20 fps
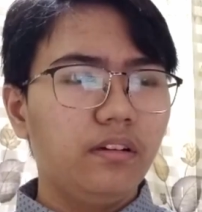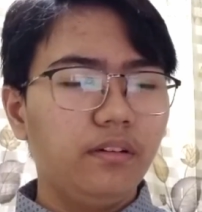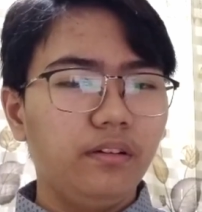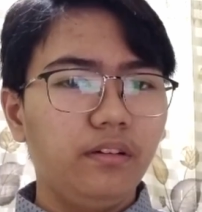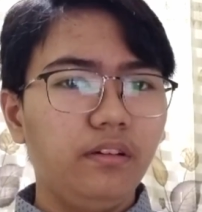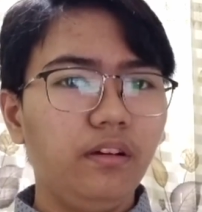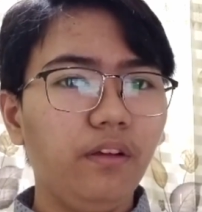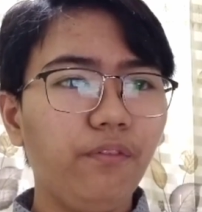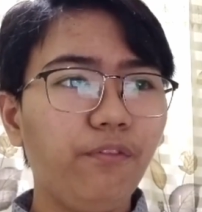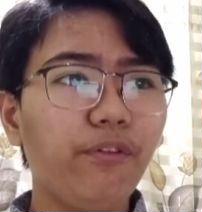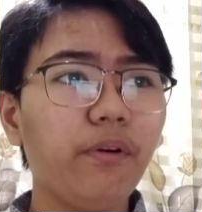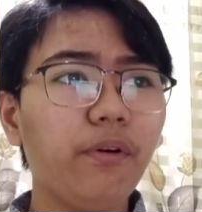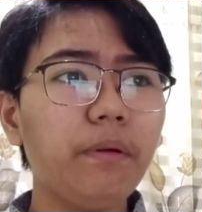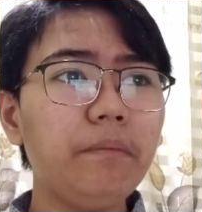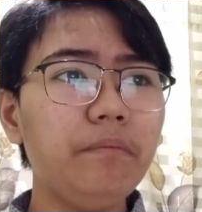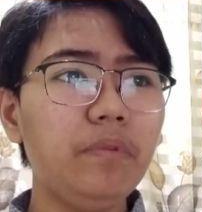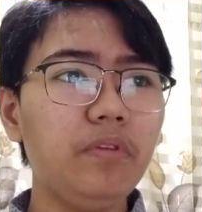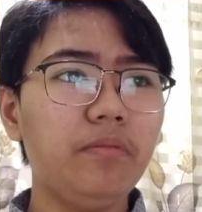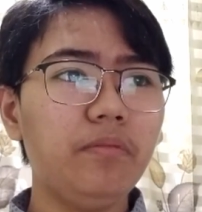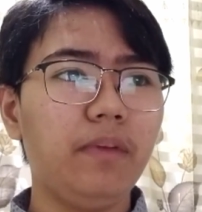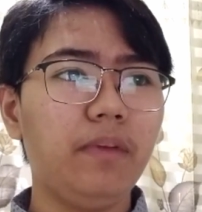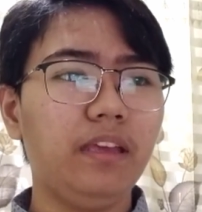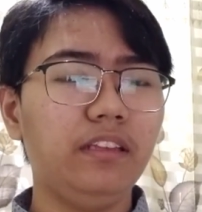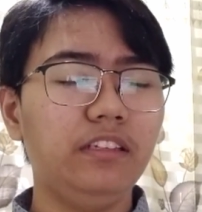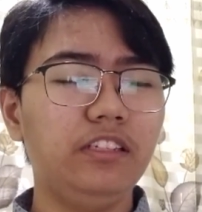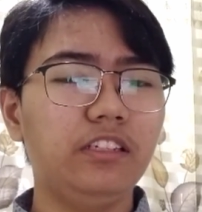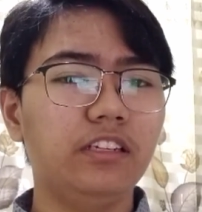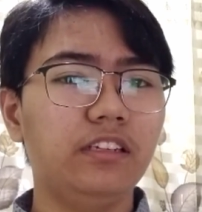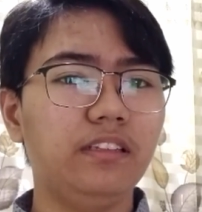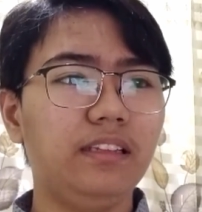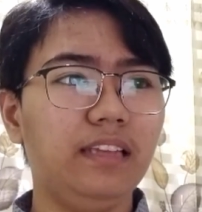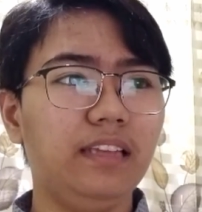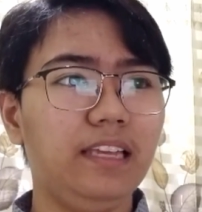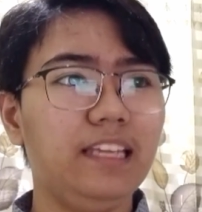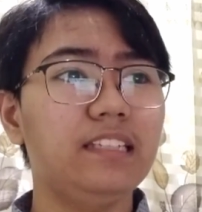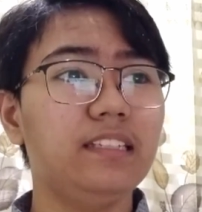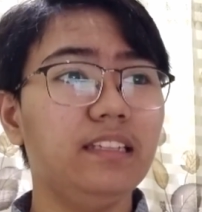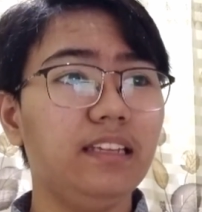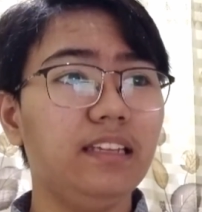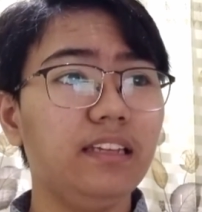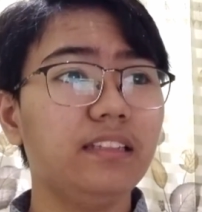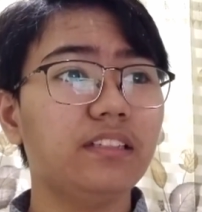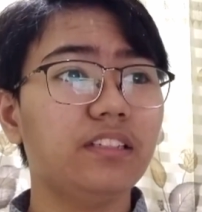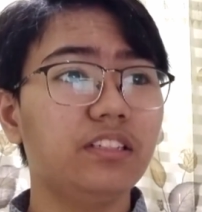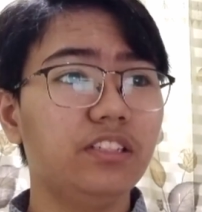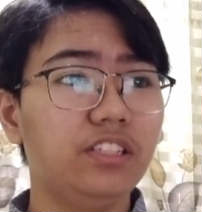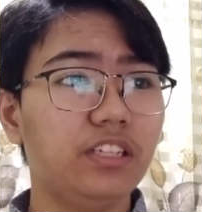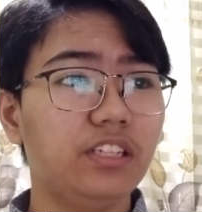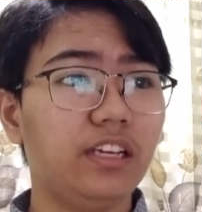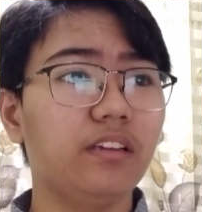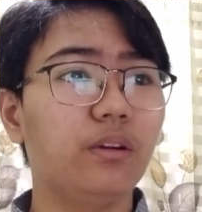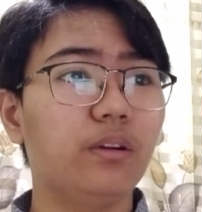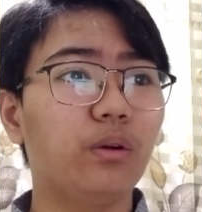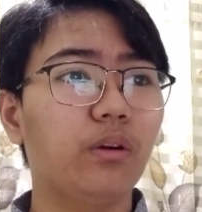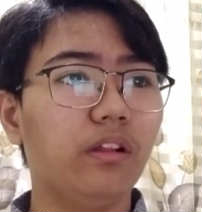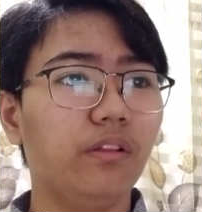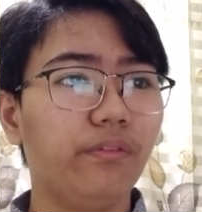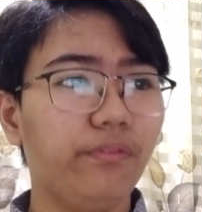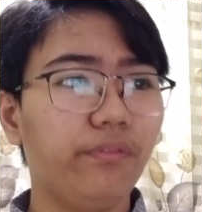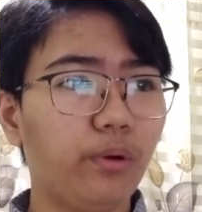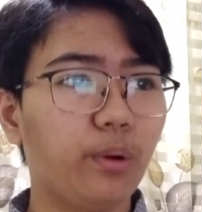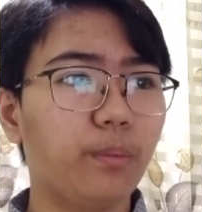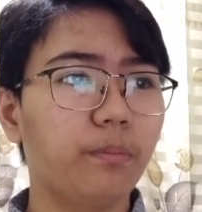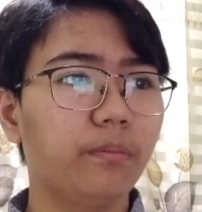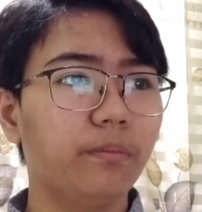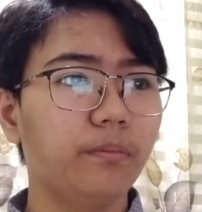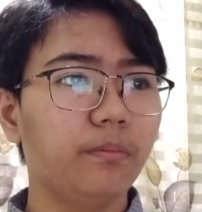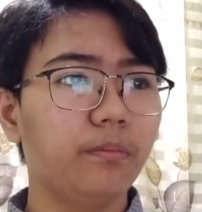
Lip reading: The form you mentioned is its general form.